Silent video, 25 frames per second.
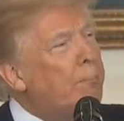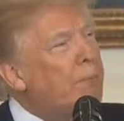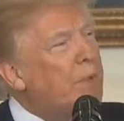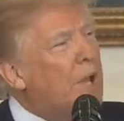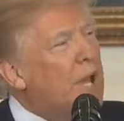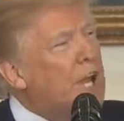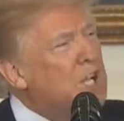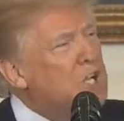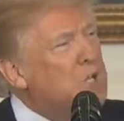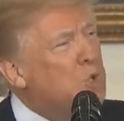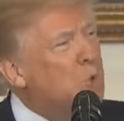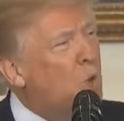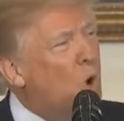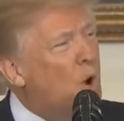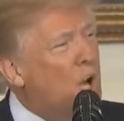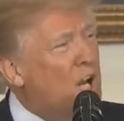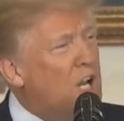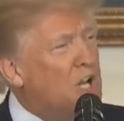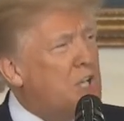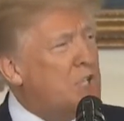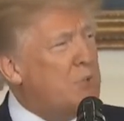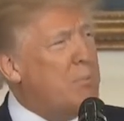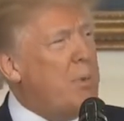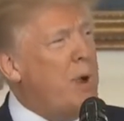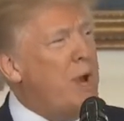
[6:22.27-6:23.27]
as well
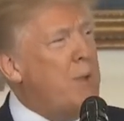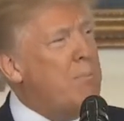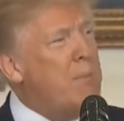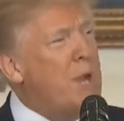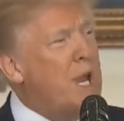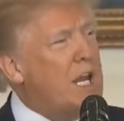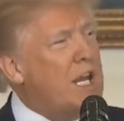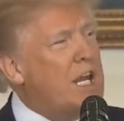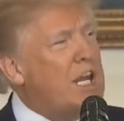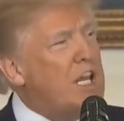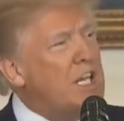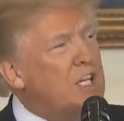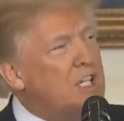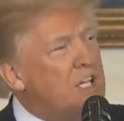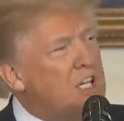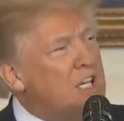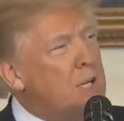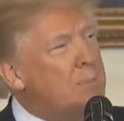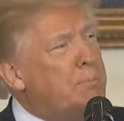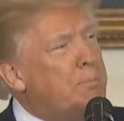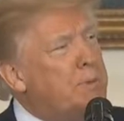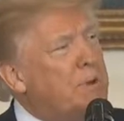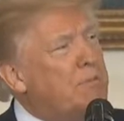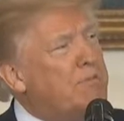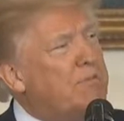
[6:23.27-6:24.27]
as by making
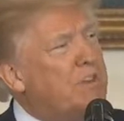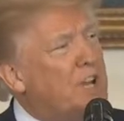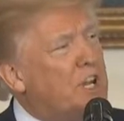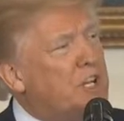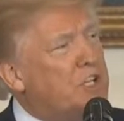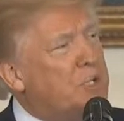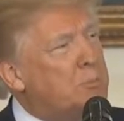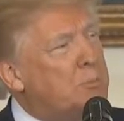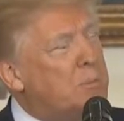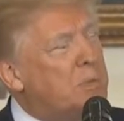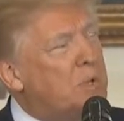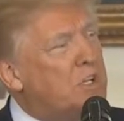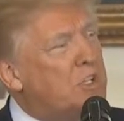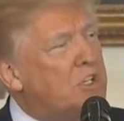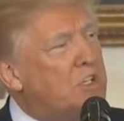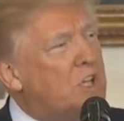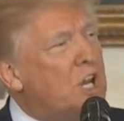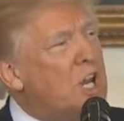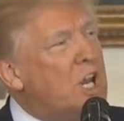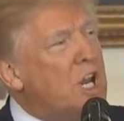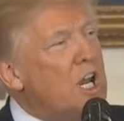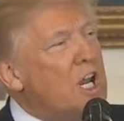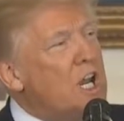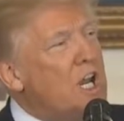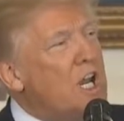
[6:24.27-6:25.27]
deep investments
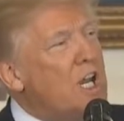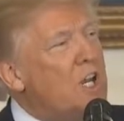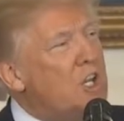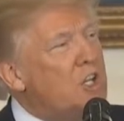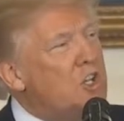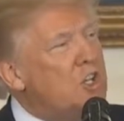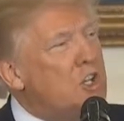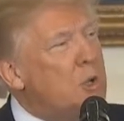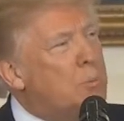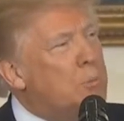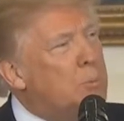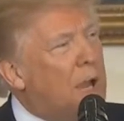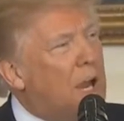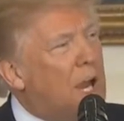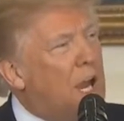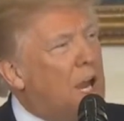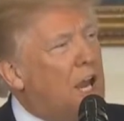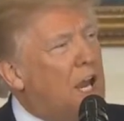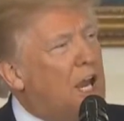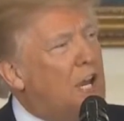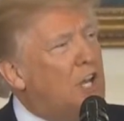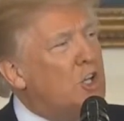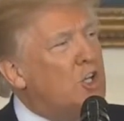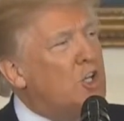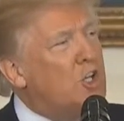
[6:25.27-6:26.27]
in
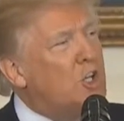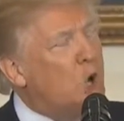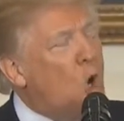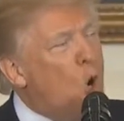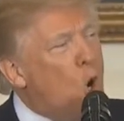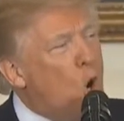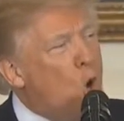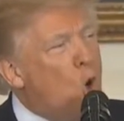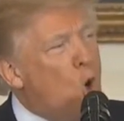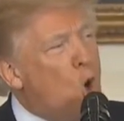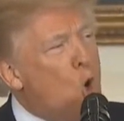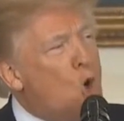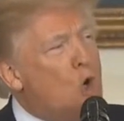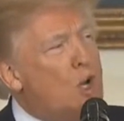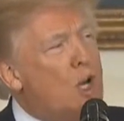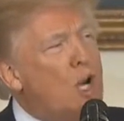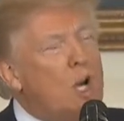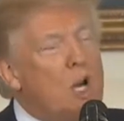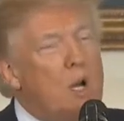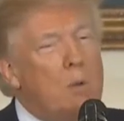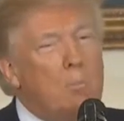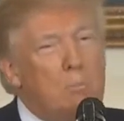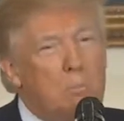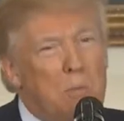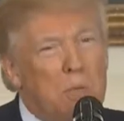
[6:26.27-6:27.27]
Japan's own
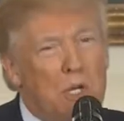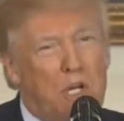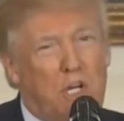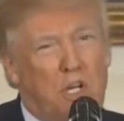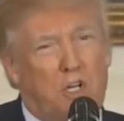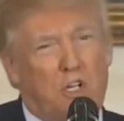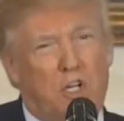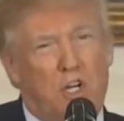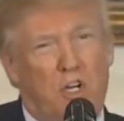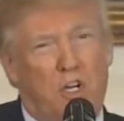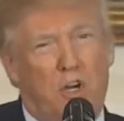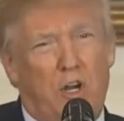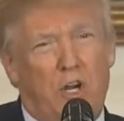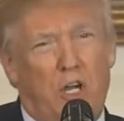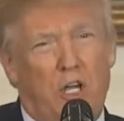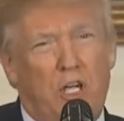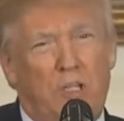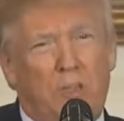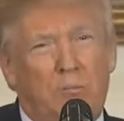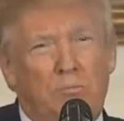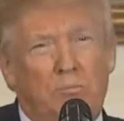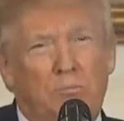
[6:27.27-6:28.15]
military.